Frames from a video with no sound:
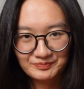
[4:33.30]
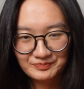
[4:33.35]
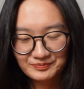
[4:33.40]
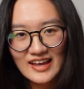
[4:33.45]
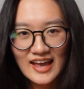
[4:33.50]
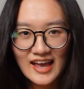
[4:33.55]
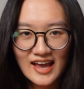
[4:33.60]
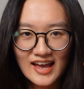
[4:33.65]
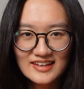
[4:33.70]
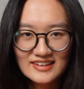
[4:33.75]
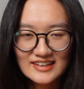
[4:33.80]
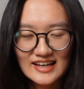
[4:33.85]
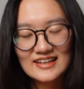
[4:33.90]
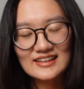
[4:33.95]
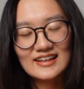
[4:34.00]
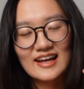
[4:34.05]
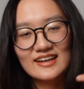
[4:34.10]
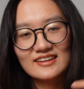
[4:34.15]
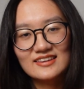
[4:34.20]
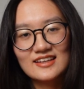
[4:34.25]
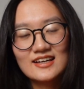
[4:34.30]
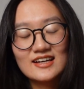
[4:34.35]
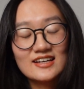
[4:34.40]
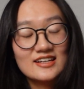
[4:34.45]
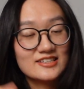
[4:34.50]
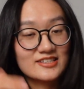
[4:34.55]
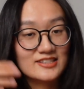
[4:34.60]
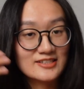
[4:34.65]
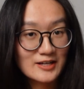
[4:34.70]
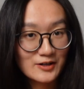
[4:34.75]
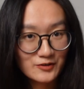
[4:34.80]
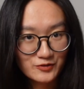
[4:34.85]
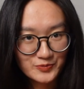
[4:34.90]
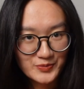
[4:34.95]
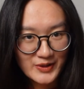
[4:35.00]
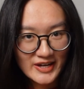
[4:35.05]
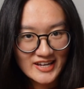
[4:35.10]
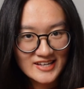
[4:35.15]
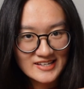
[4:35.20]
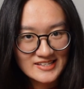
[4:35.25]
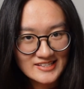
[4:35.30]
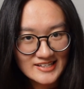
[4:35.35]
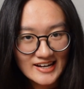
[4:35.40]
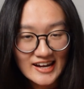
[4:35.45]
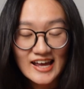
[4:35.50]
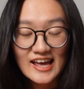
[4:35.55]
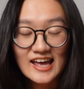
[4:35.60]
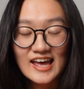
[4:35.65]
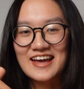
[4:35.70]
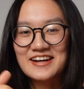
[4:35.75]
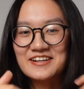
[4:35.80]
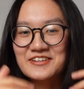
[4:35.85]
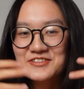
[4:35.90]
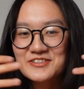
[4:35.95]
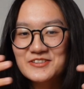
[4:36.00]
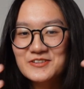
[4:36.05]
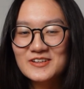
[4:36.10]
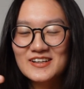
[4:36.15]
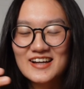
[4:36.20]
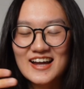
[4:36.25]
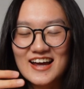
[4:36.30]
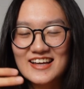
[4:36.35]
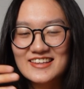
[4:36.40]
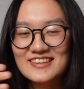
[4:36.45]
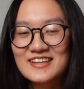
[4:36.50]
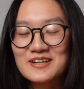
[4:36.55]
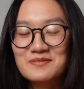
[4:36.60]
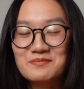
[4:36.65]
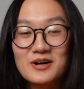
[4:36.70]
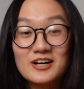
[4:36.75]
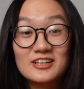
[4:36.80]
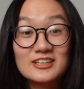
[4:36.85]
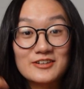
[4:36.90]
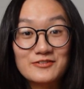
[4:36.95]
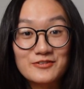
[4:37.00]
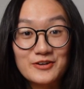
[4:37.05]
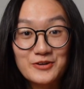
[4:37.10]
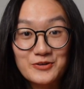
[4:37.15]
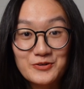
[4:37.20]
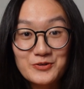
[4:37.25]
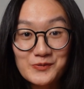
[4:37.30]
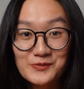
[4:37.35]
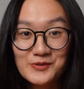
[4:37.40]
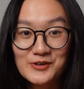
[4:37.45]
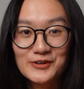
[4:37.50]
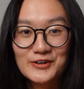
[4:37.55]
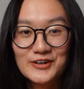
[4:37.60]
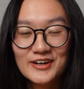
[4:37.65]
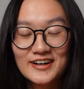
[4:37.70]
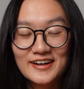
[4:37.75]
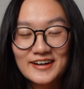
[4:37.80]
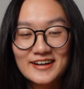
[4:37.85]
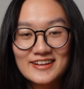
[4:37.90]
And I like that it is self-paced and also like the amount of humor